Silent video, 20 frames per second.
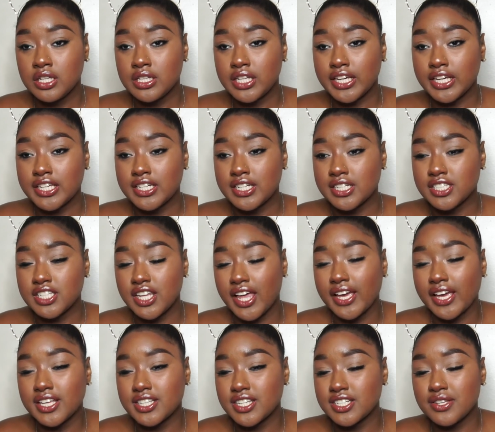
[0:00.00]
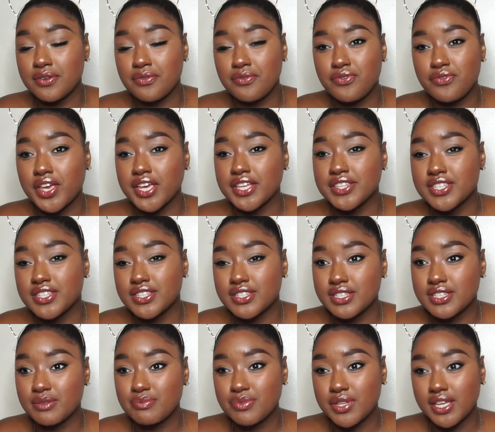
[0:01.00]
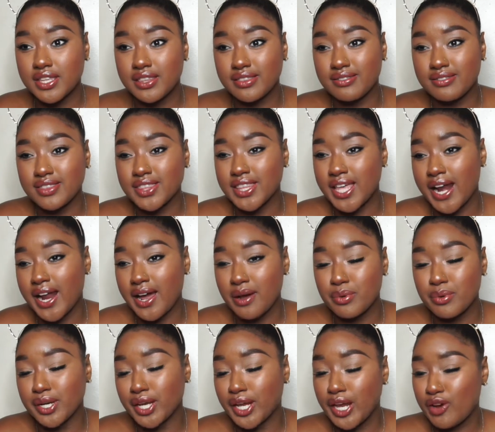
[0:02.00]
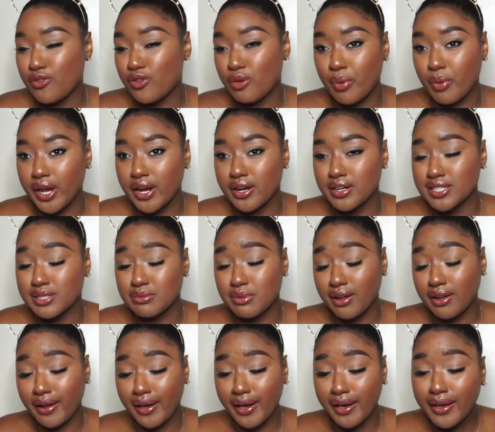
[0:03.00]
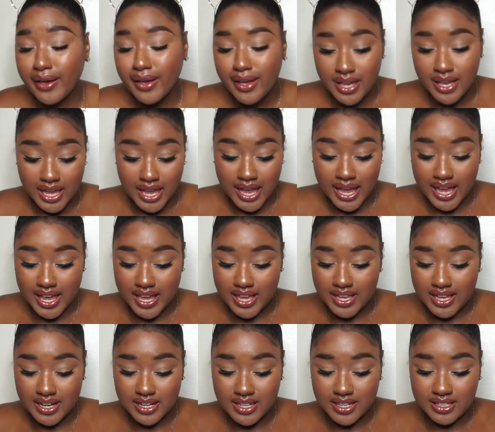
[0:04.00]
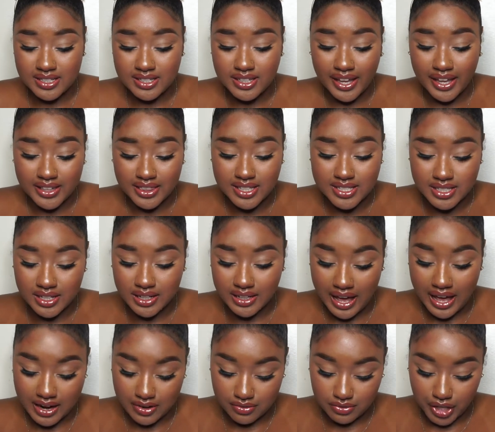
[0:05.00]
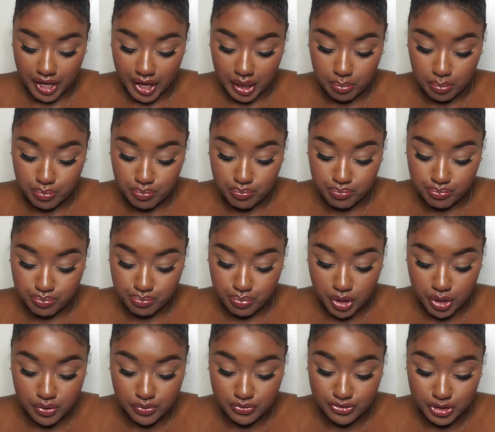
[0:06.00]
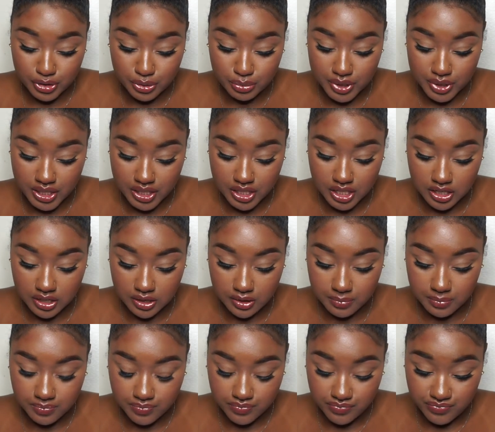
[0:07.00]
Like it, does, like it doesn't fade to something that I would care for my hair to smell like. And like there's a lot of like perfume in here.